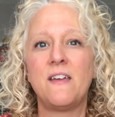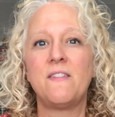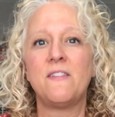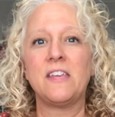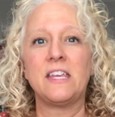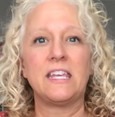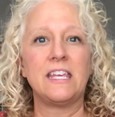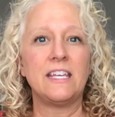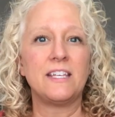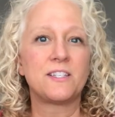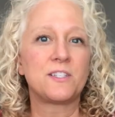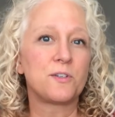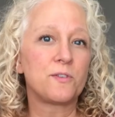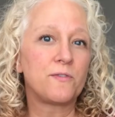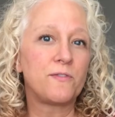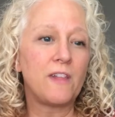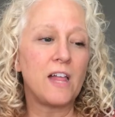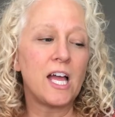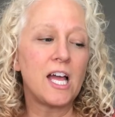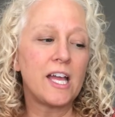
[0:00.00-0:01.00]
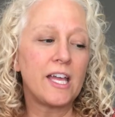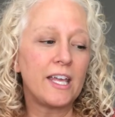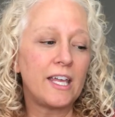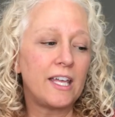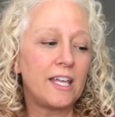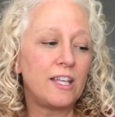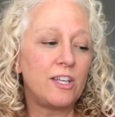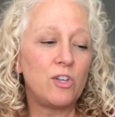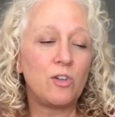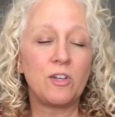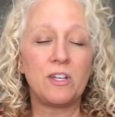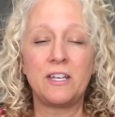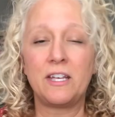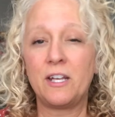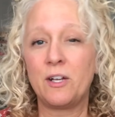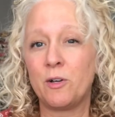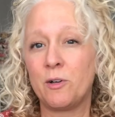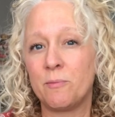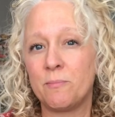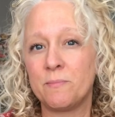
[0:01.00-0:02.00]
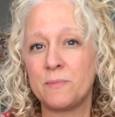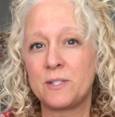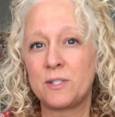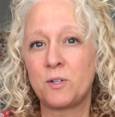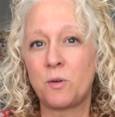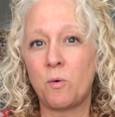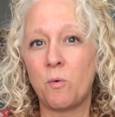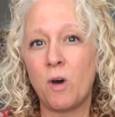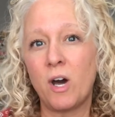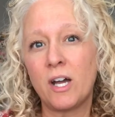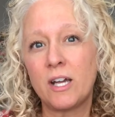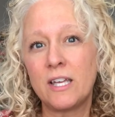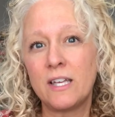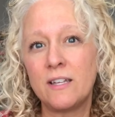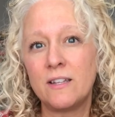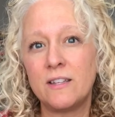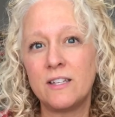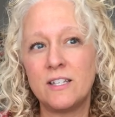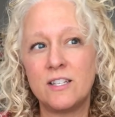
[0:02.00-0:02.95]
The geese are flying. You can hear them squawking.